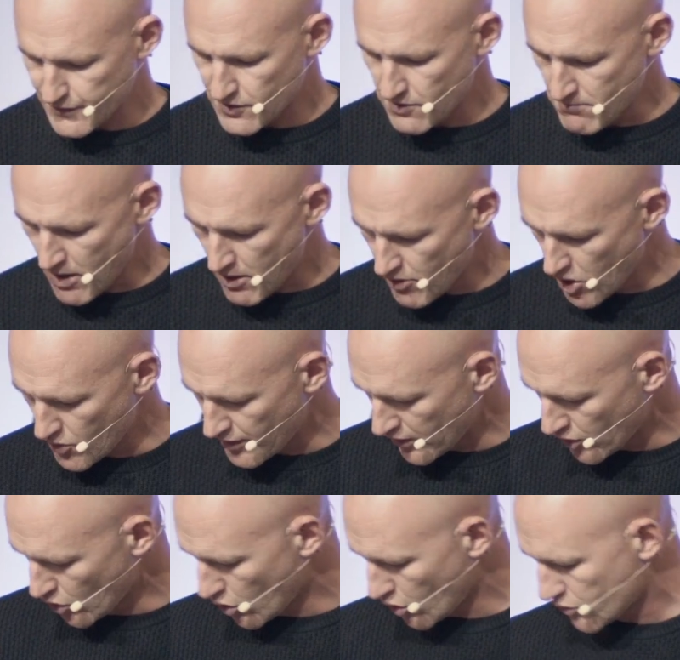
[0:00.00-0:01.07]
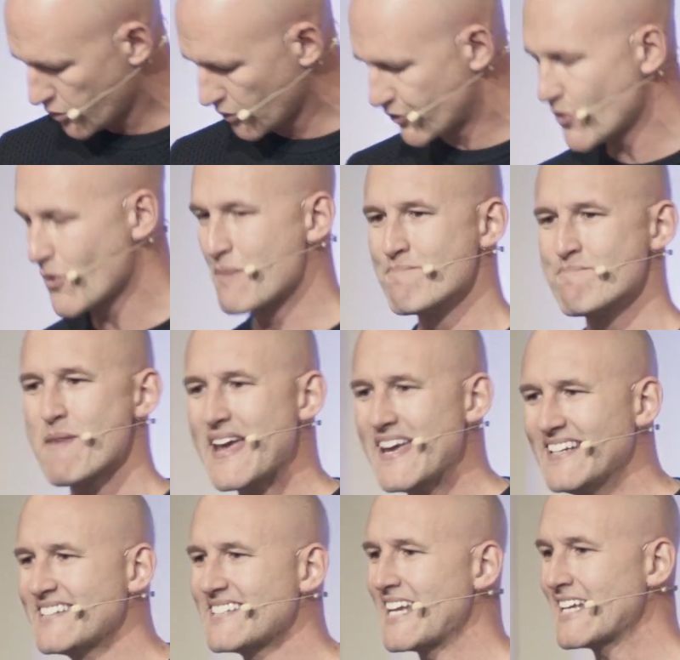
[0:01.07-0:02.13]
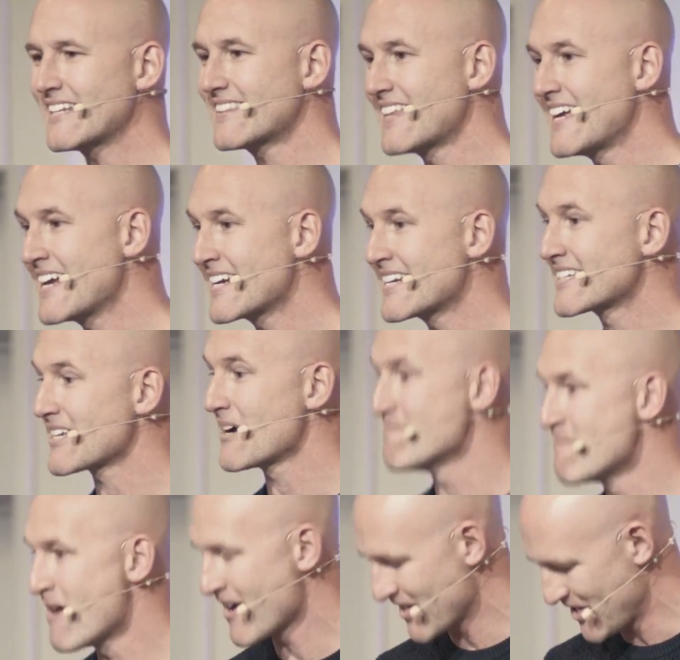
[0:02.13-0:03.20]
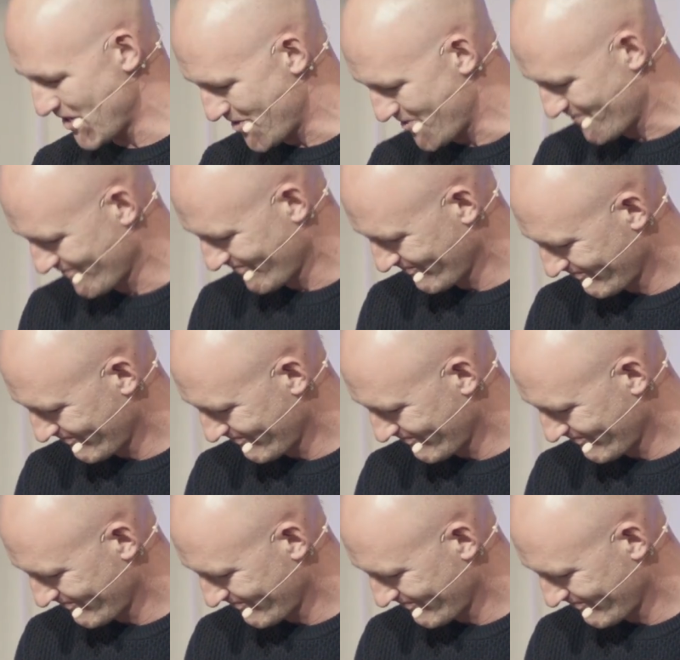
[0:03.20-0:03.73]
for tomorrow the Lord will do amazing things among you.